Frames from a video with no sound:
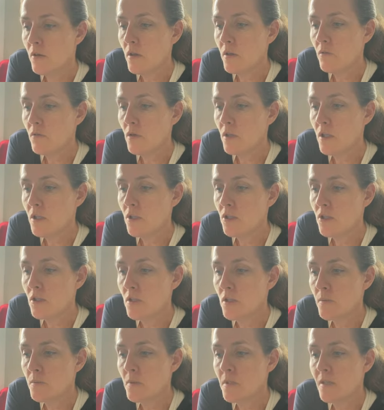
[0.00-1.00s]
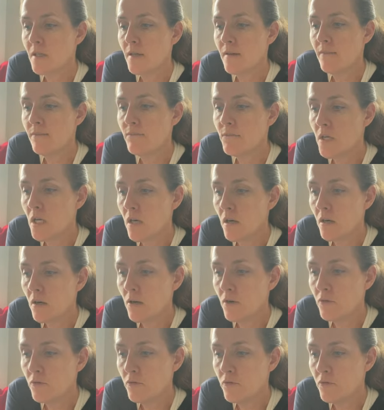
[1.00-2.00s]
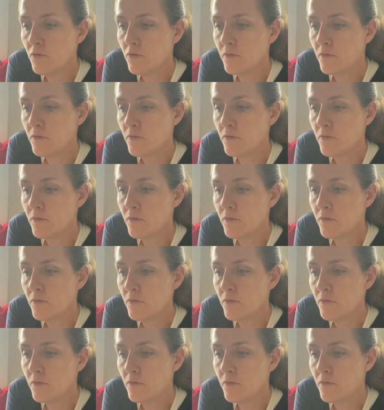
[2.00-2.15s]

relationships involve,